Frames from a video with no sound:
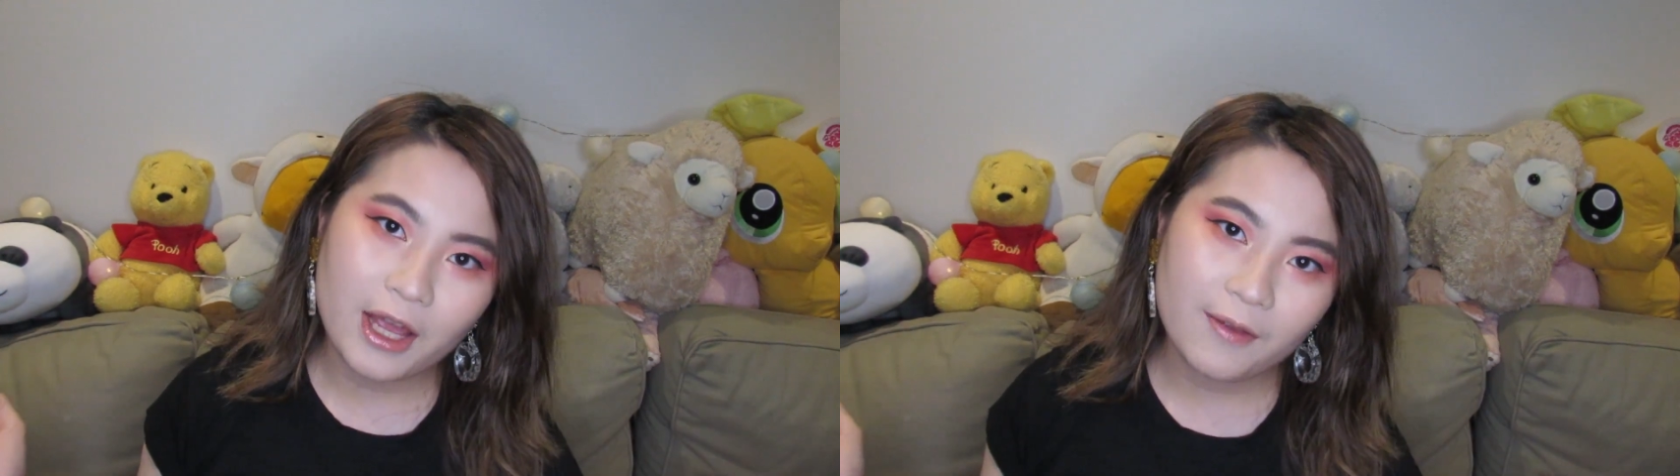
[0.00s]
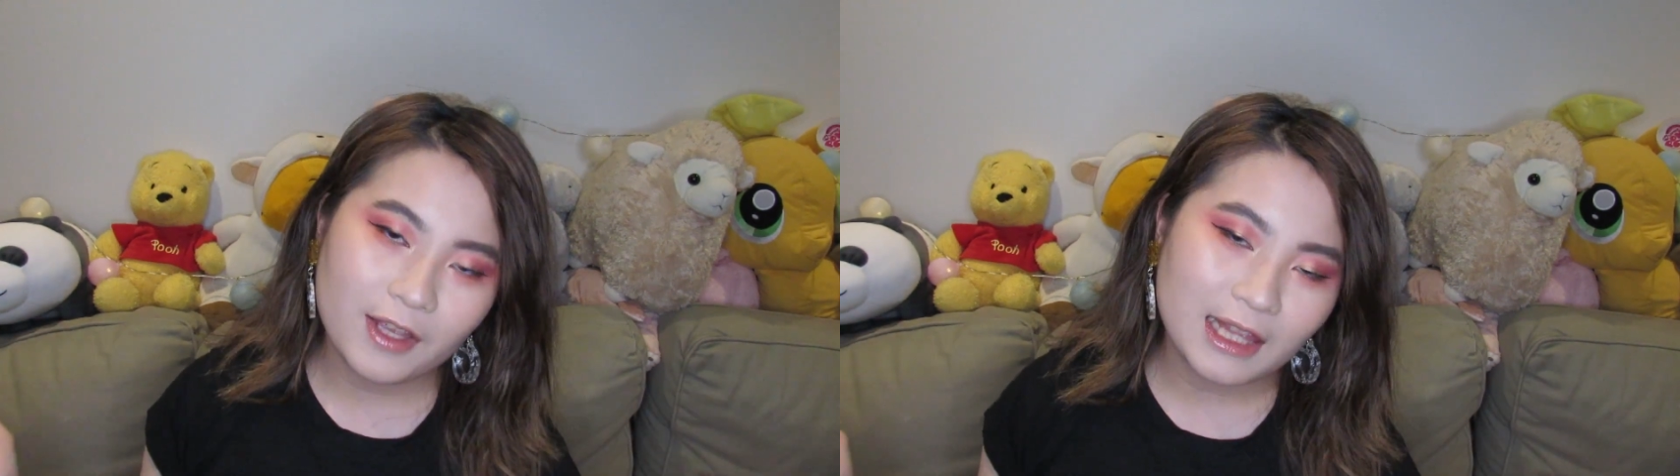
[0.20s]

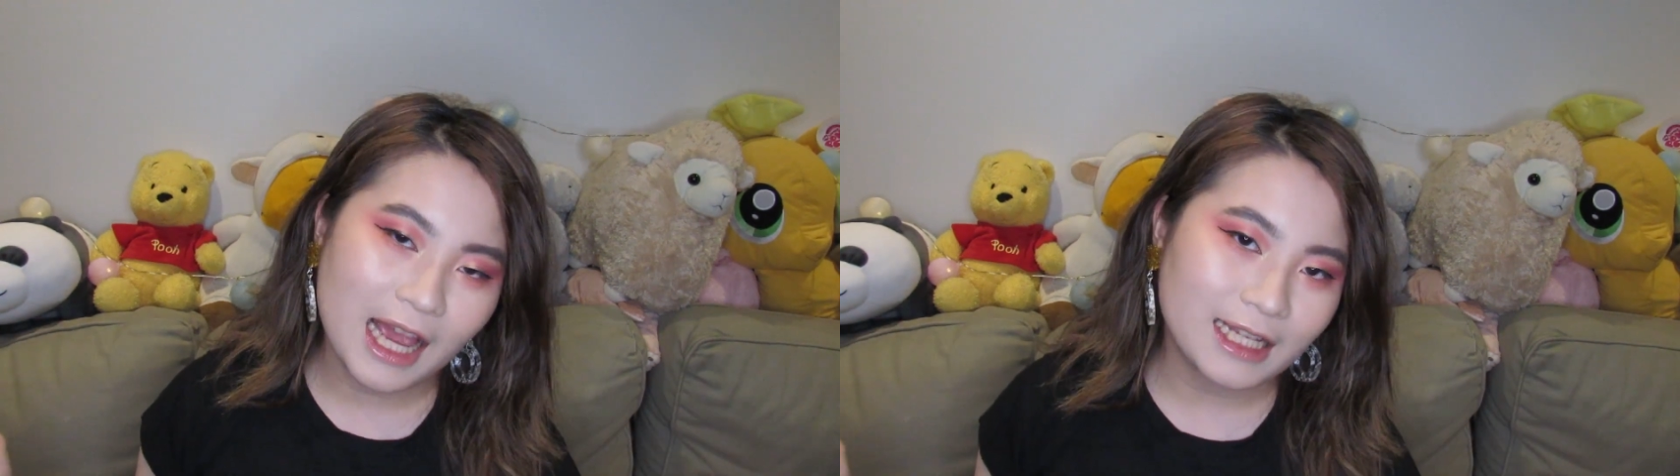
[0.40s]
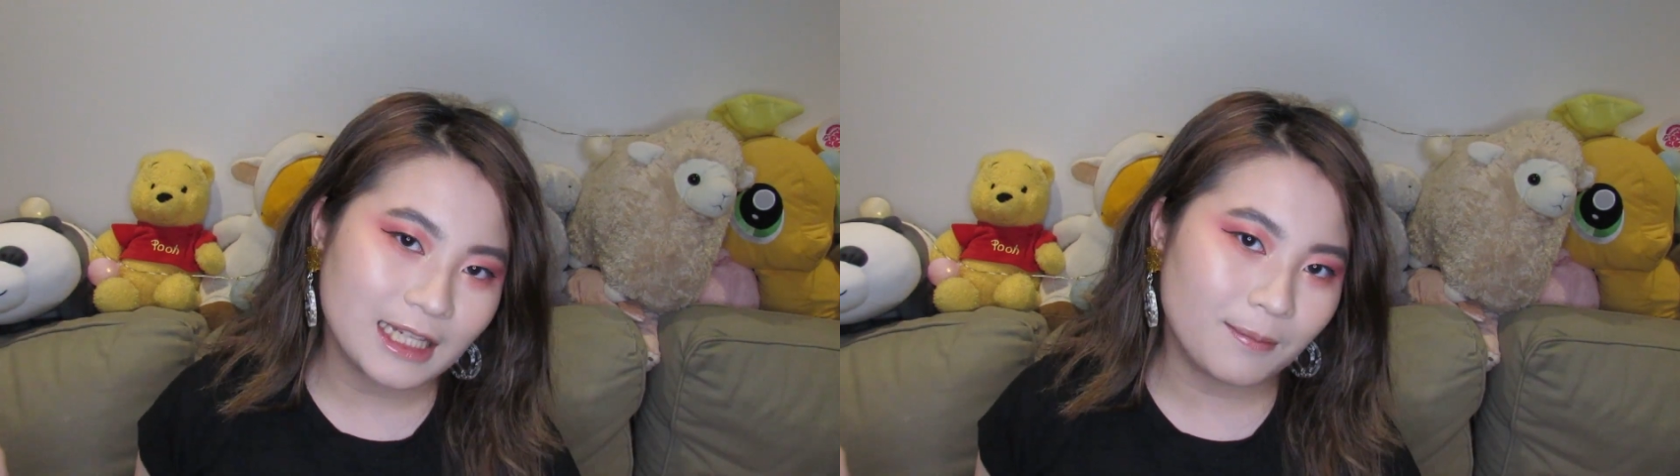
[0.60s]
If you
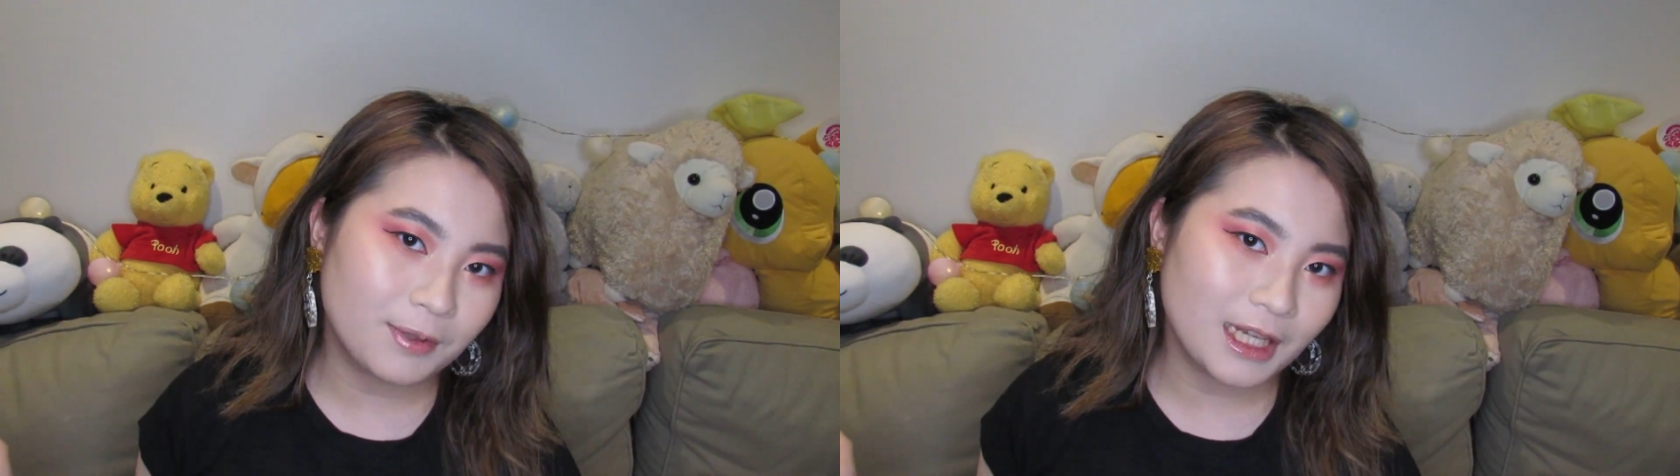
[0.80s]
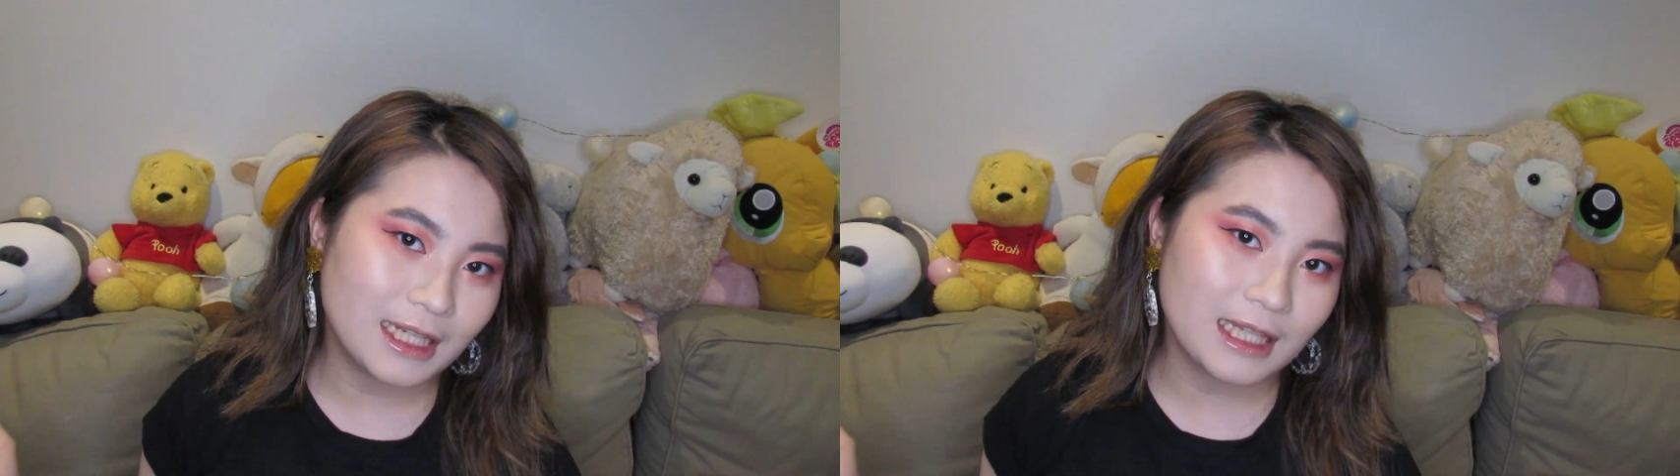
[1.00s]
liked it,
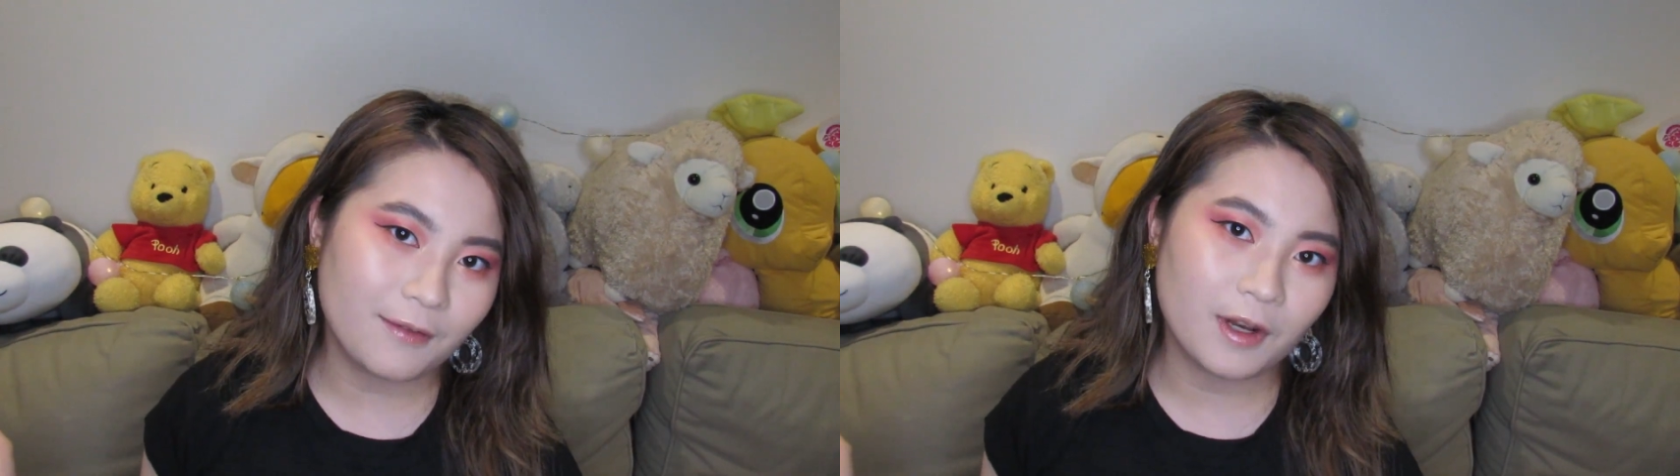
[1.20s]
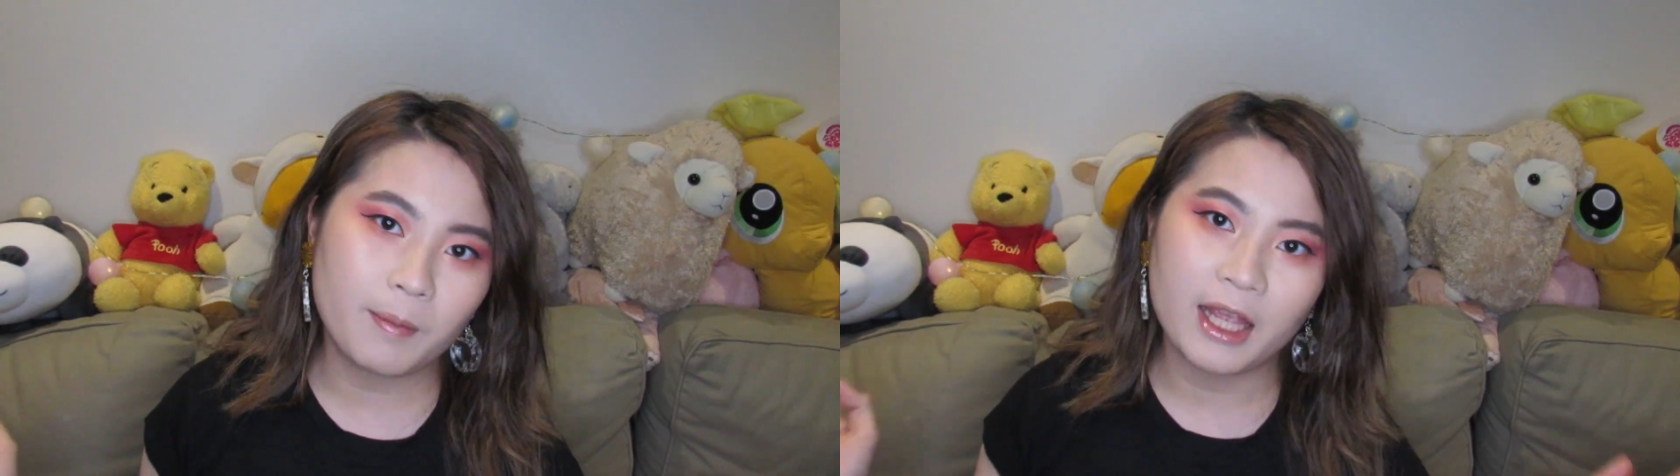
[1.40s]
please
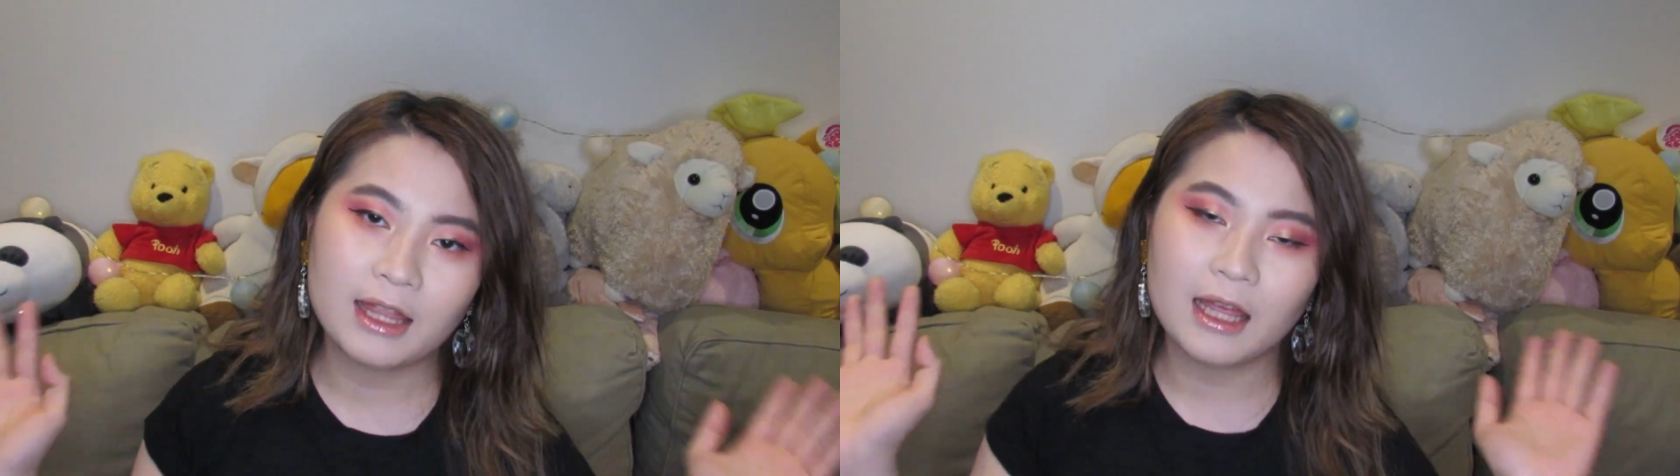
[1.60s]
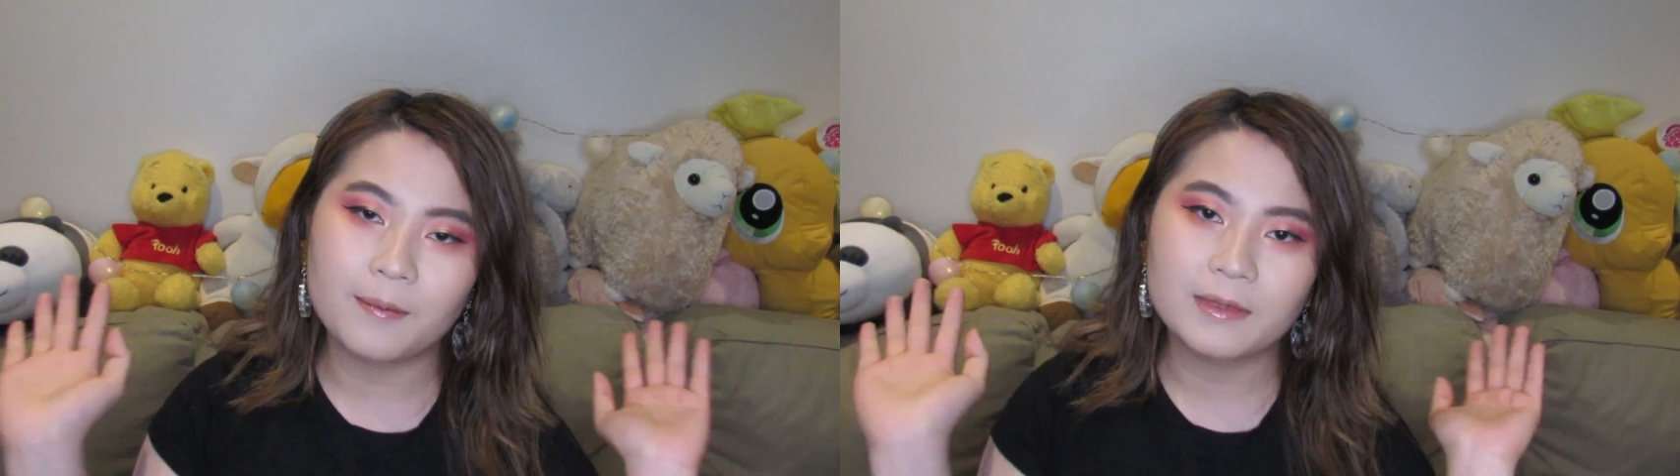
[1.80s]
give it a big
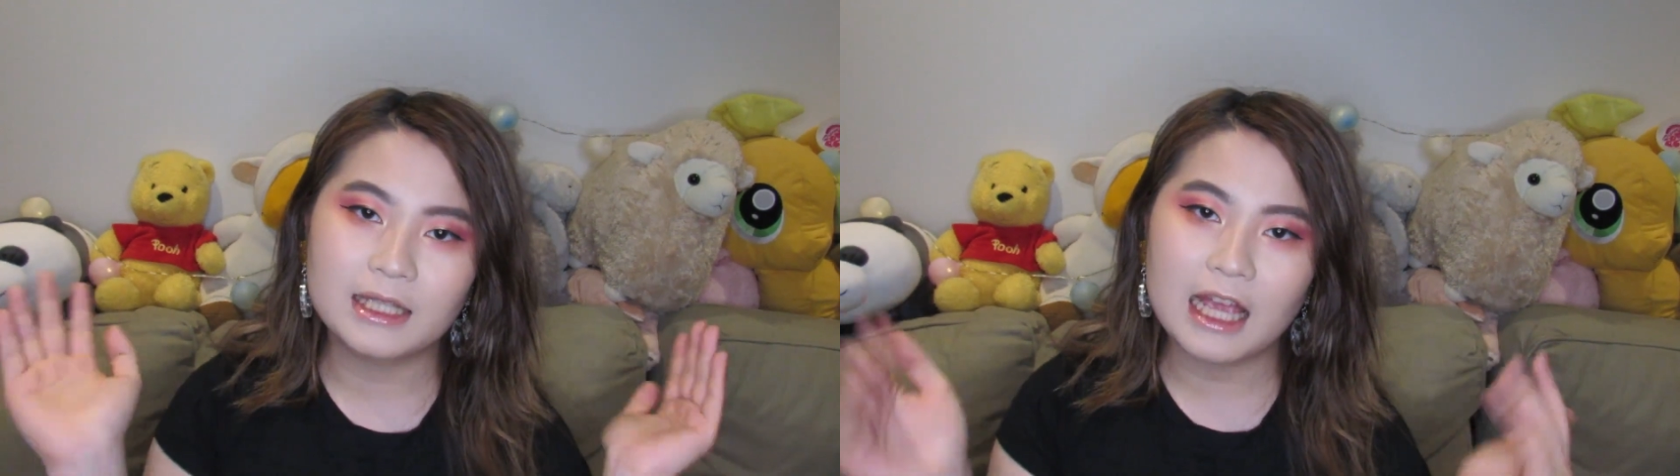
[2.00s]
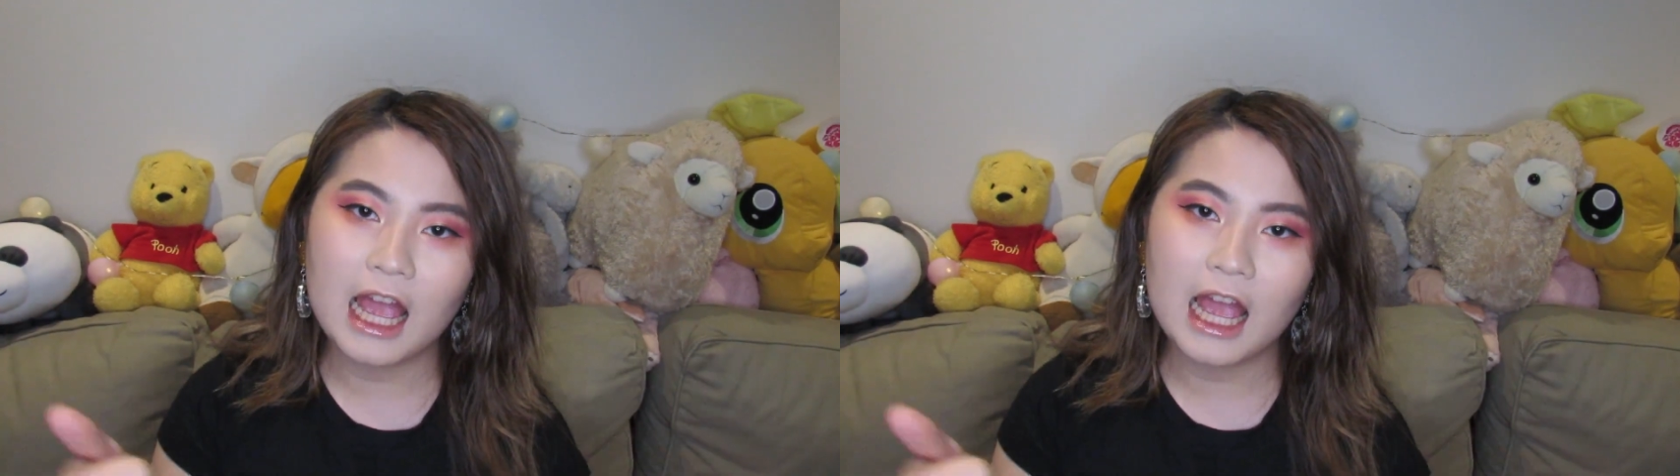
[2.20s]
thumbs